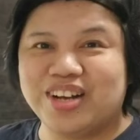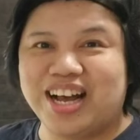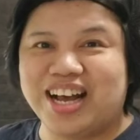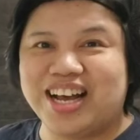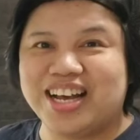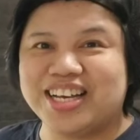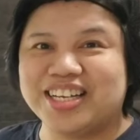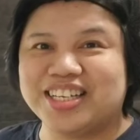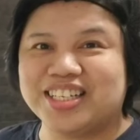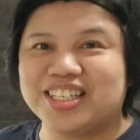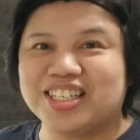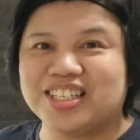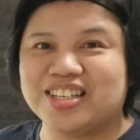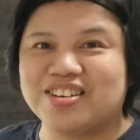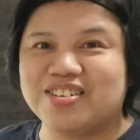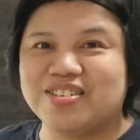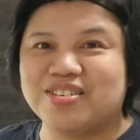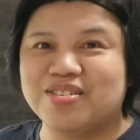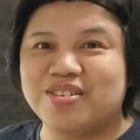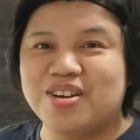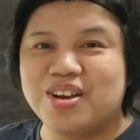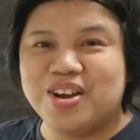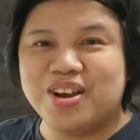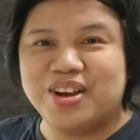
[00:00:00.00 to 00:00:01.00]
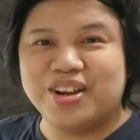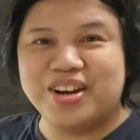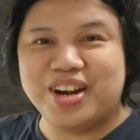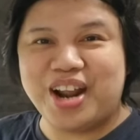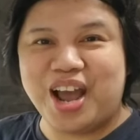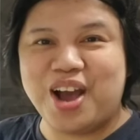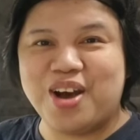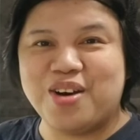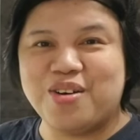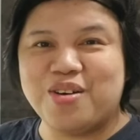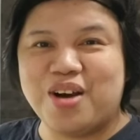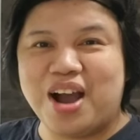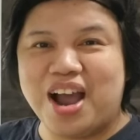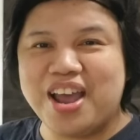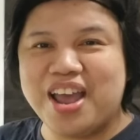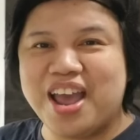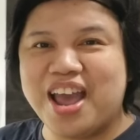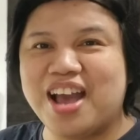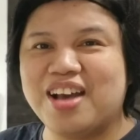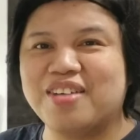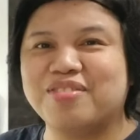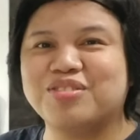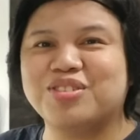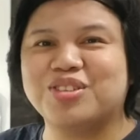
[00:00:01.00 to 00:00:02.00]
guys. So now I
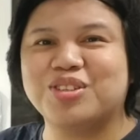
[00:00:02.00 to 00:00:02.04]
have